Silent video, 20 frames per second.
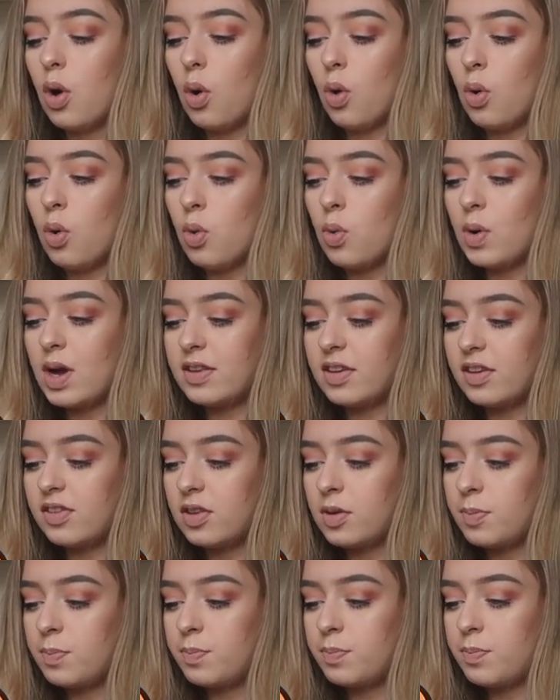it's
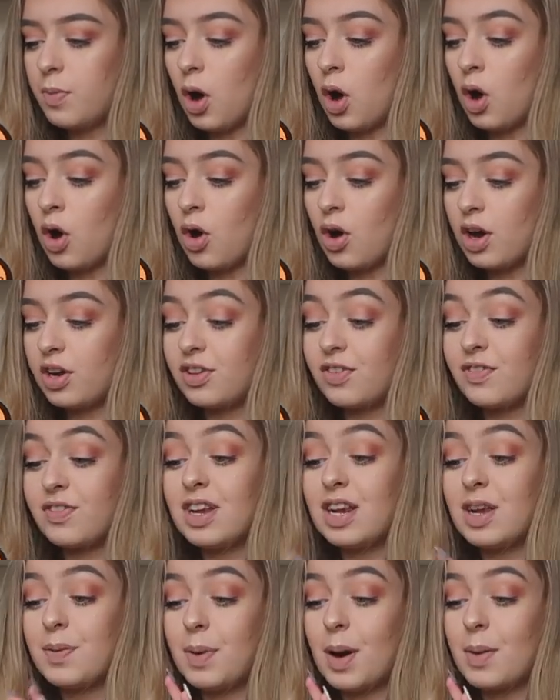a
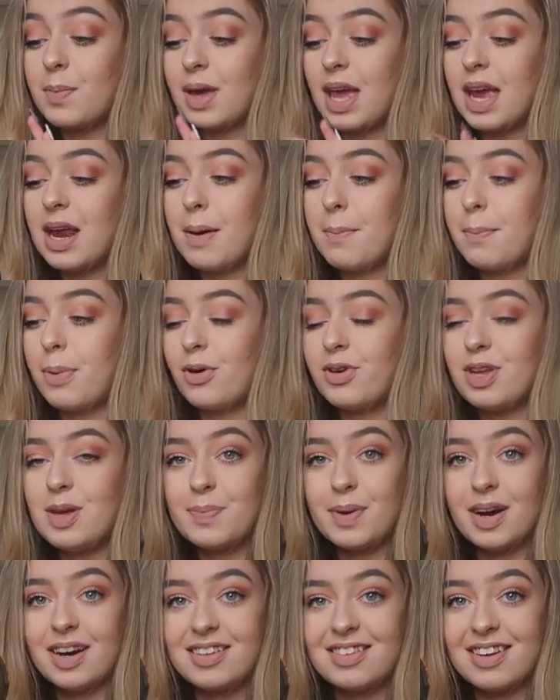Vanilla Pumpkin
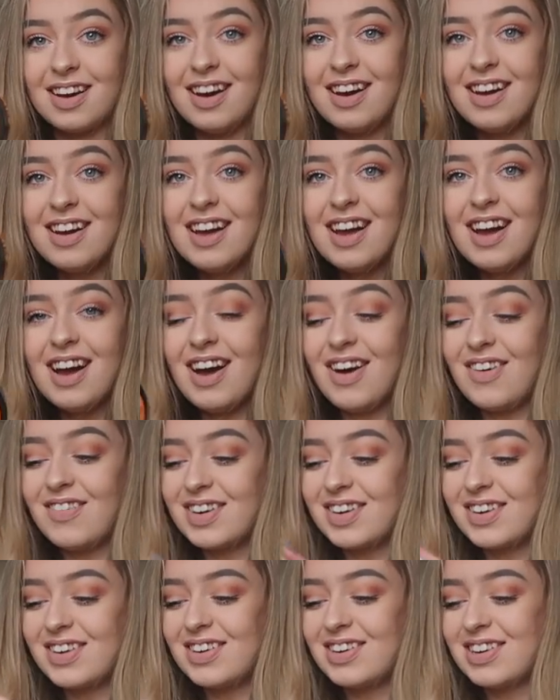Body Butter. Oh
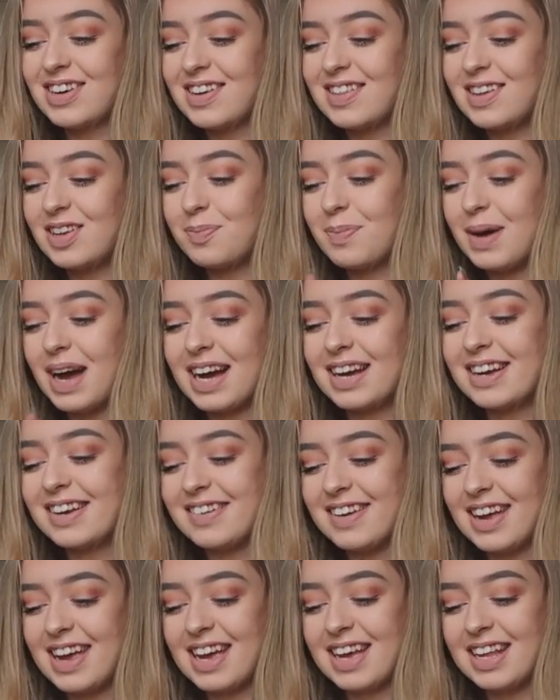my god, look at this
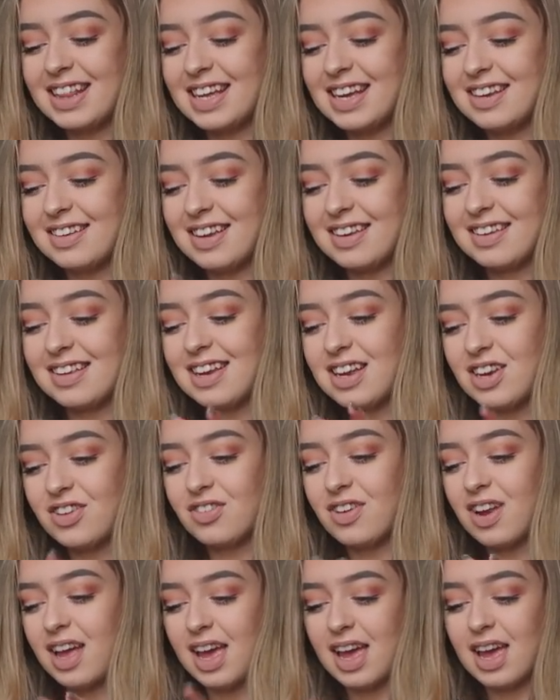packaging. This is
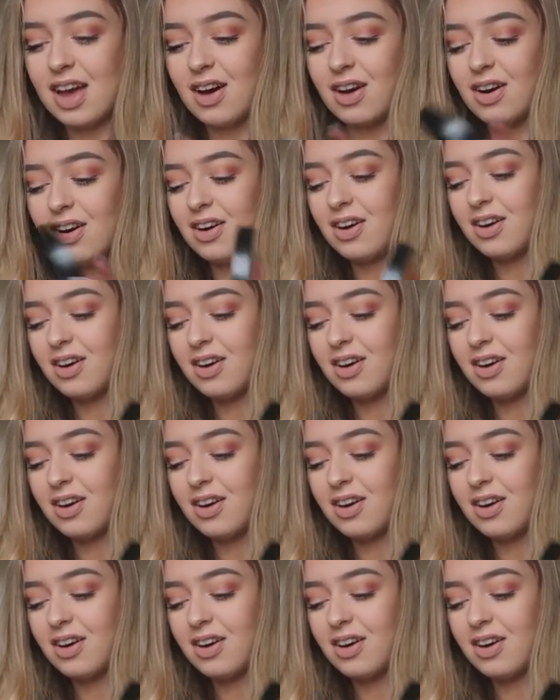literally...